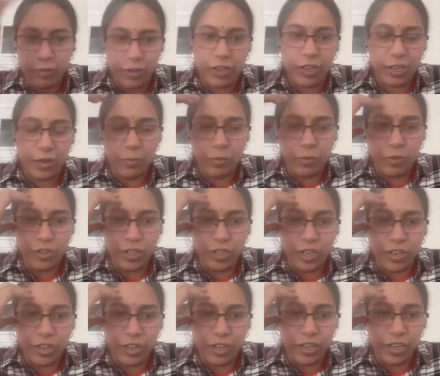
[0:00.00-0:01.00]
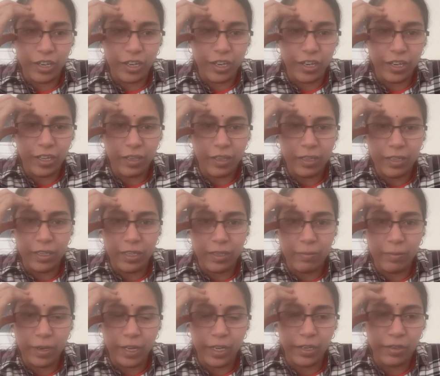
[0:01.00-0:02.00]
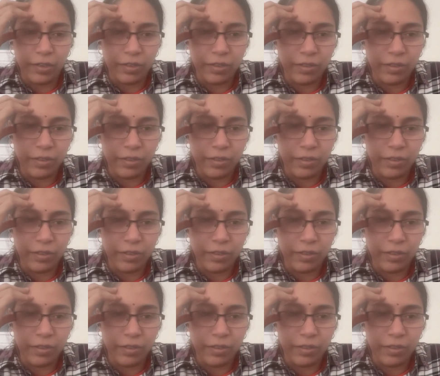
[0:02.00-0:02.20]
in a more general manner.